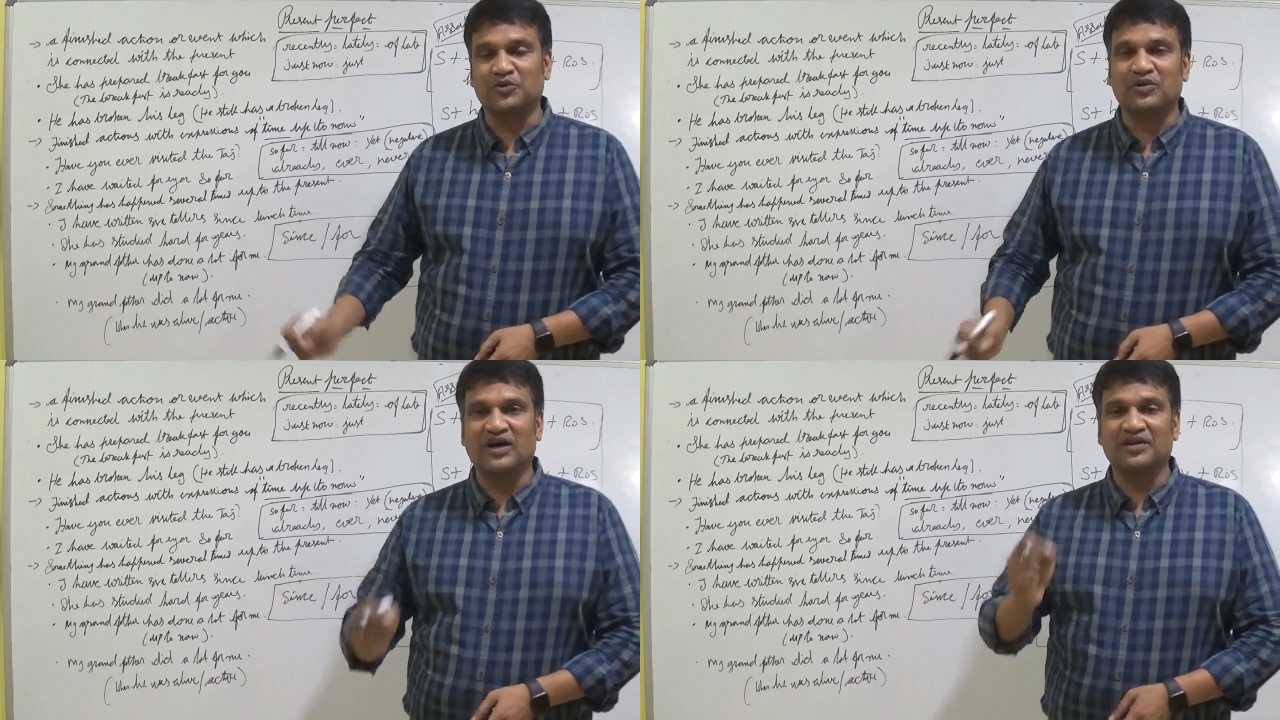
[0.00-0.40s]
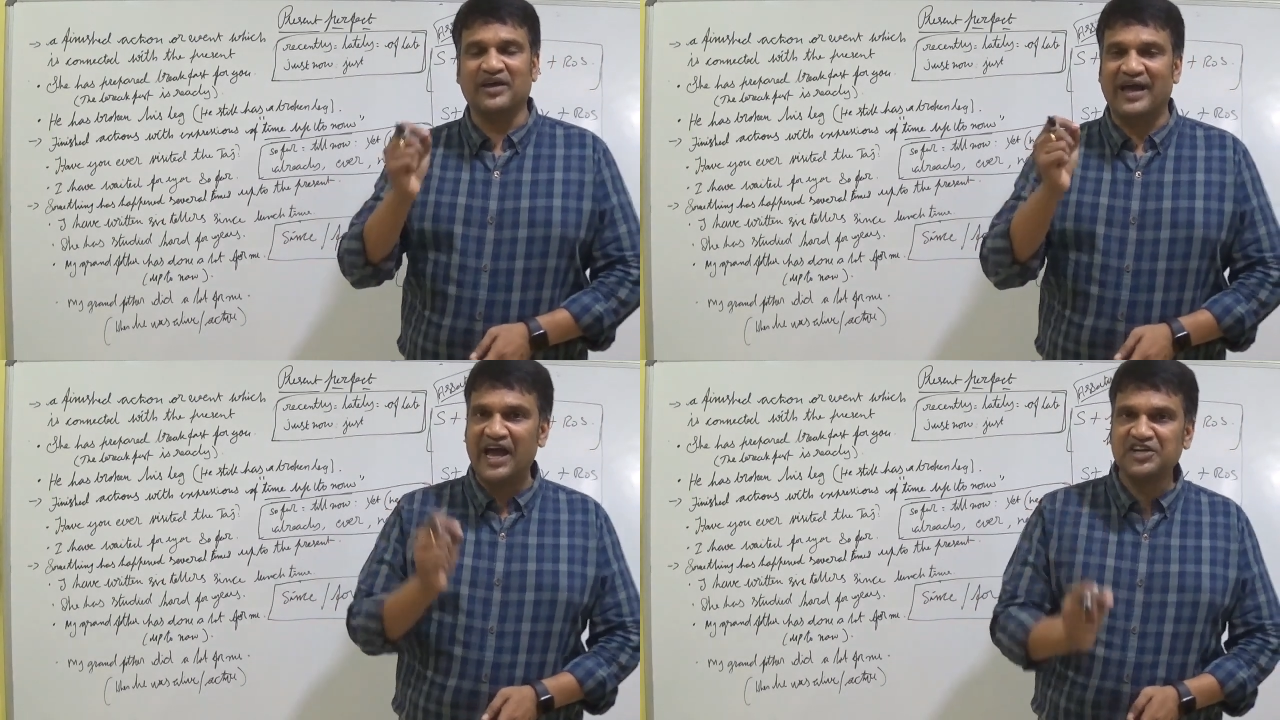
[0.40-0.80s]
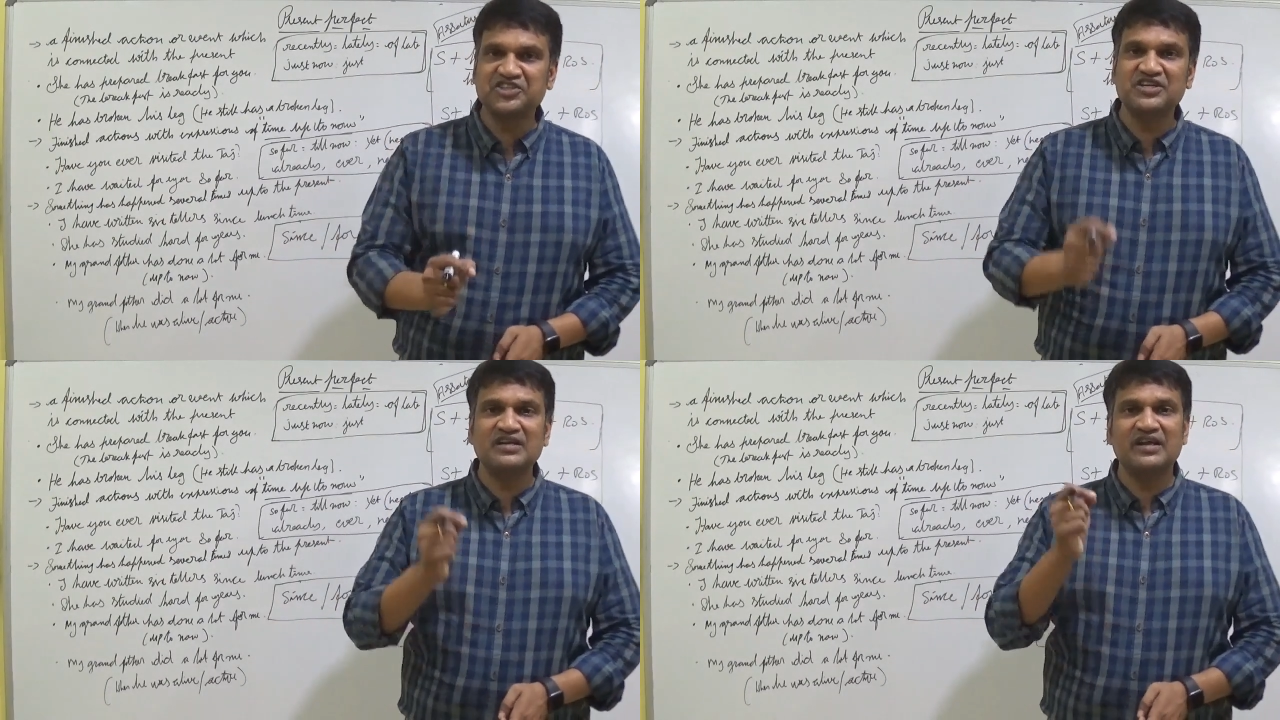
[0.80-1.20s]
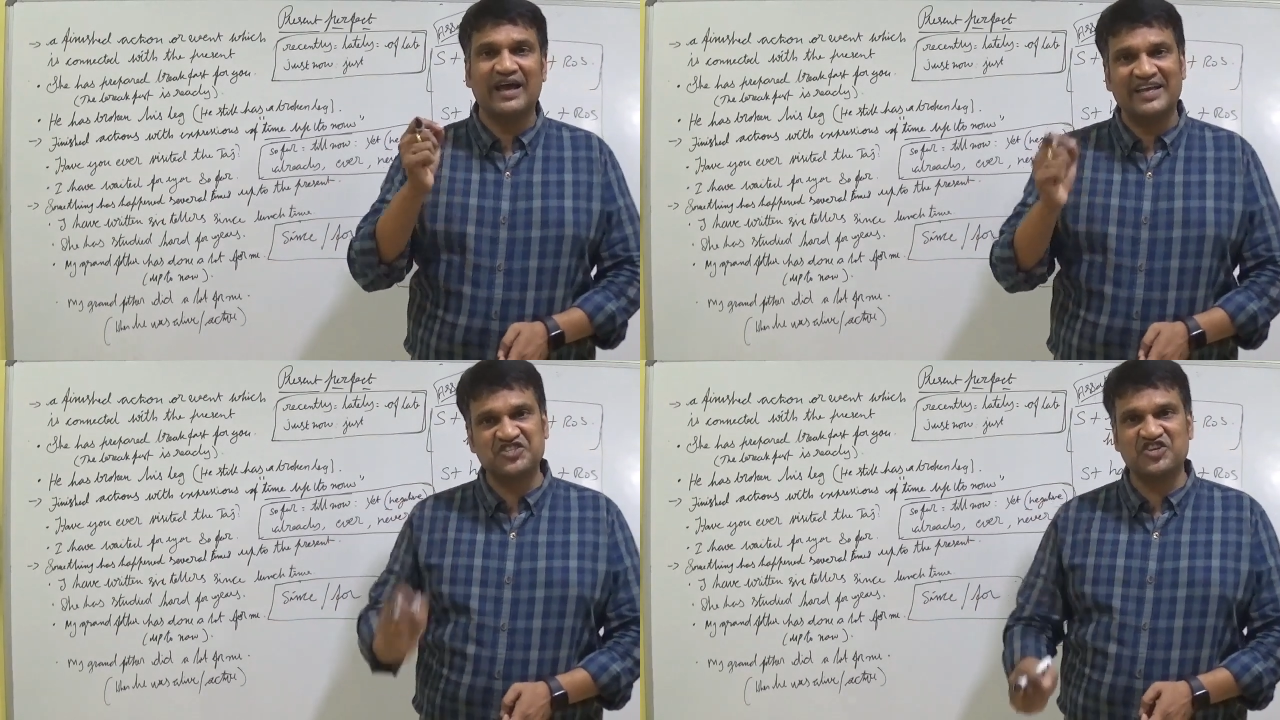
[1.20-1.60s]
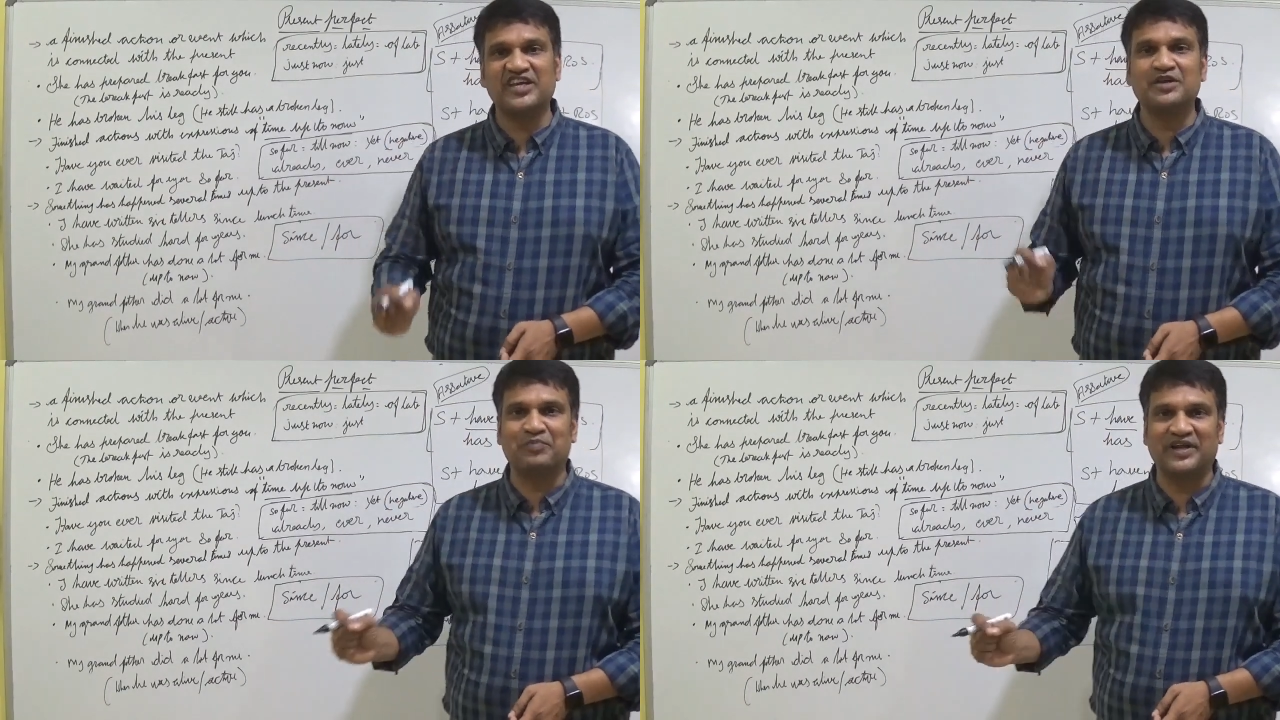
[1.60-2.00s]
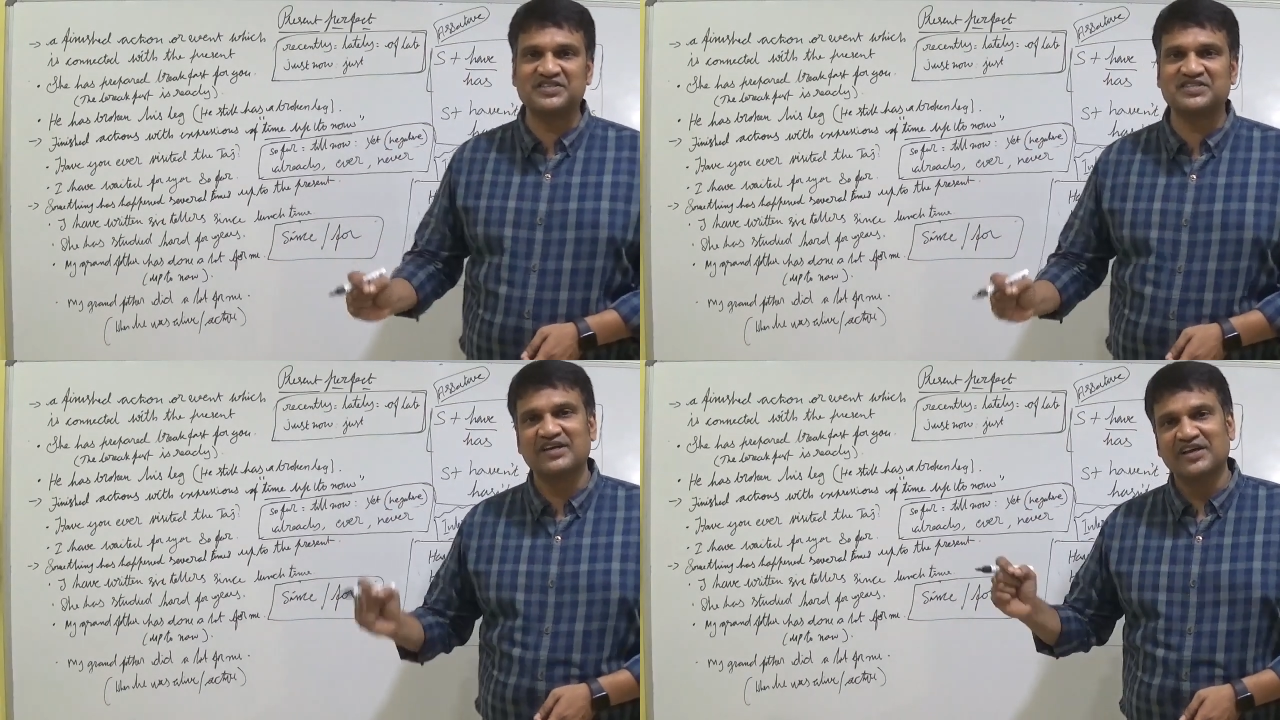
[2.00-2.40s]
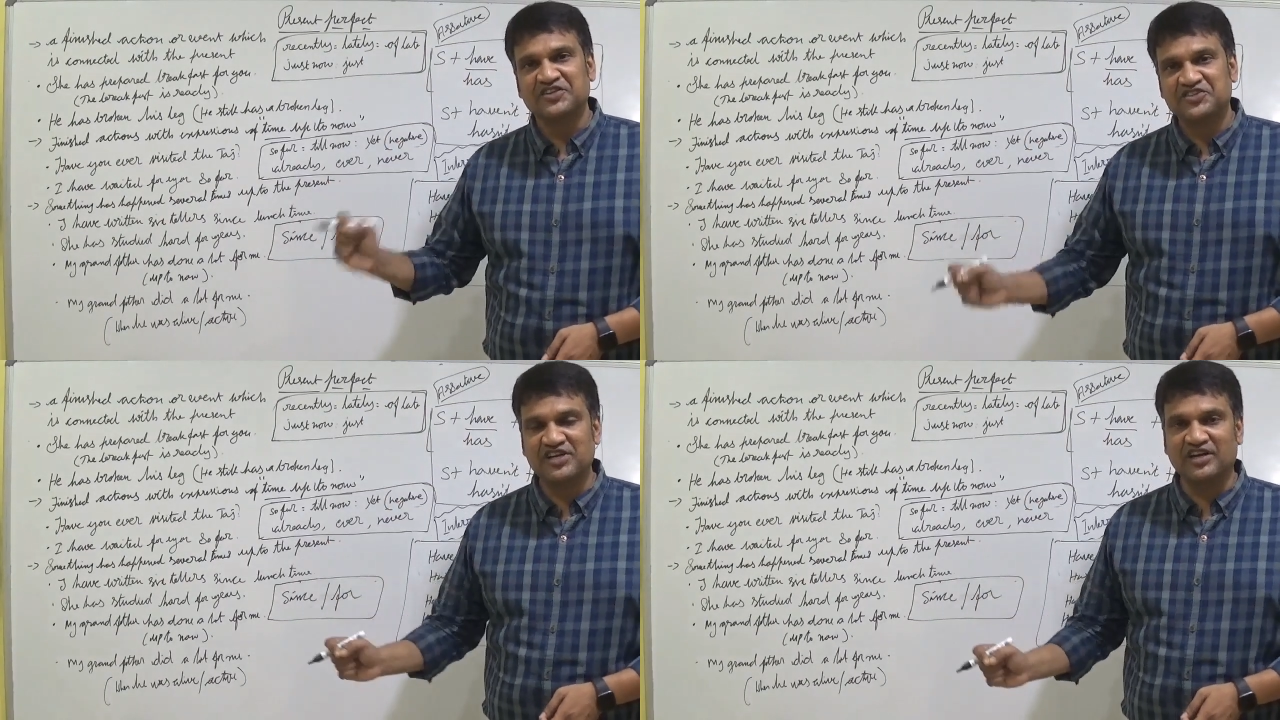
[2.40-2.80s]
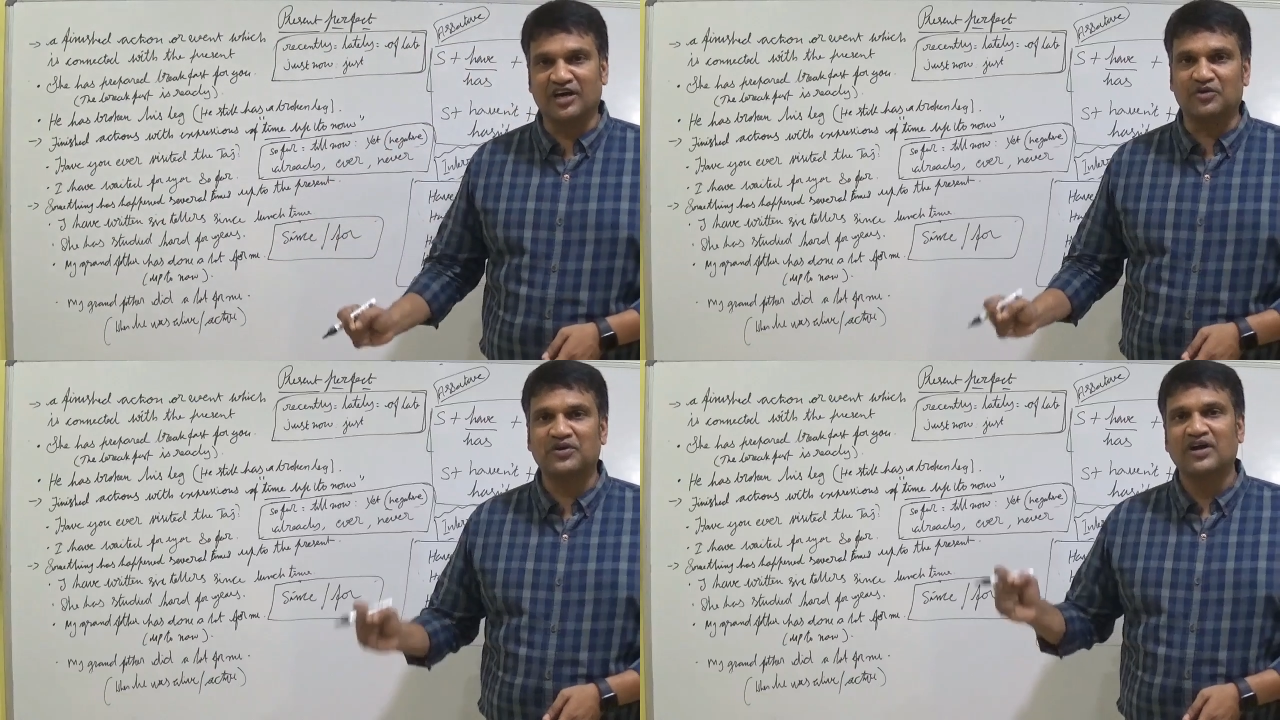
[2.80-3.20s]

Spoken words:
or the action has taken place till now,